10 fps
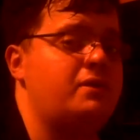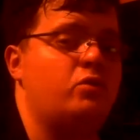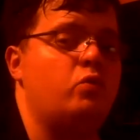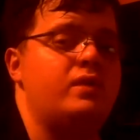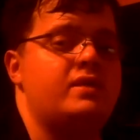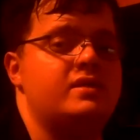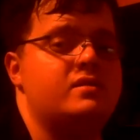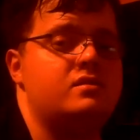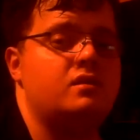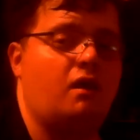the
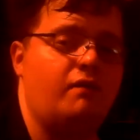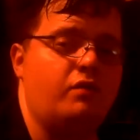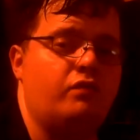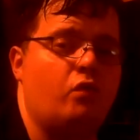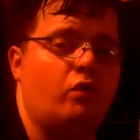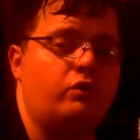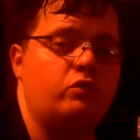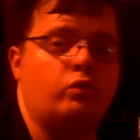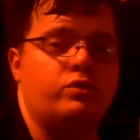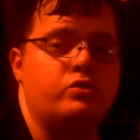weakest of the 4
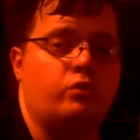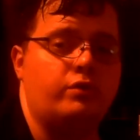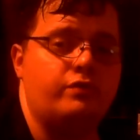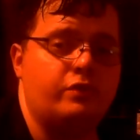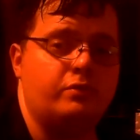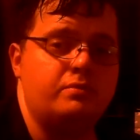Toy Story films.